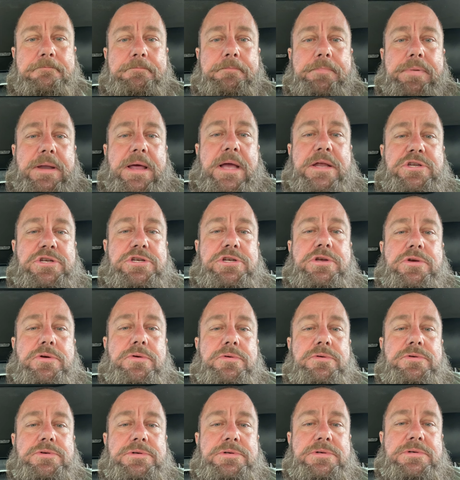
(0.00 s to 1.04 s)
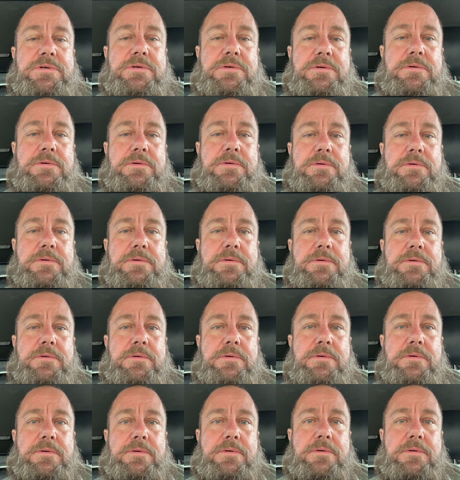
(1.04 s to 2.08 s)
But I choose
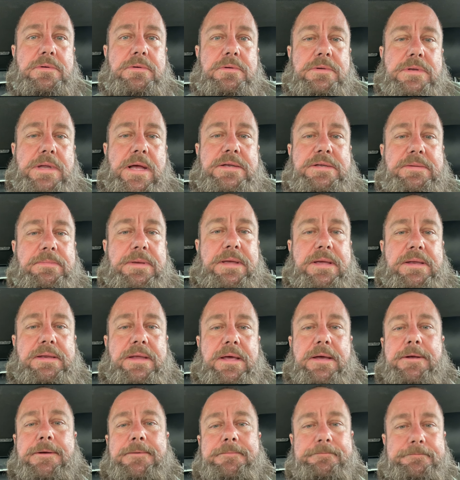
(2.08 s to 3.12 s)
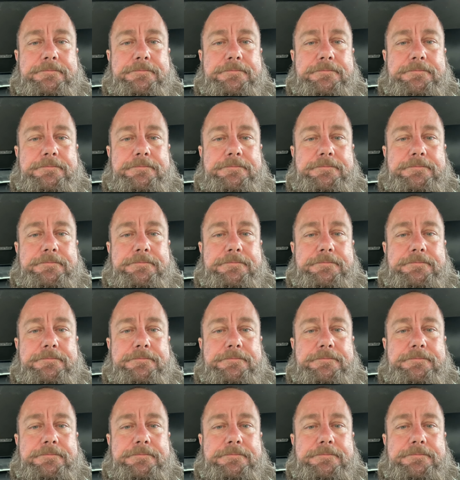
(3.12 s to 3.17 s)
not to be a dick.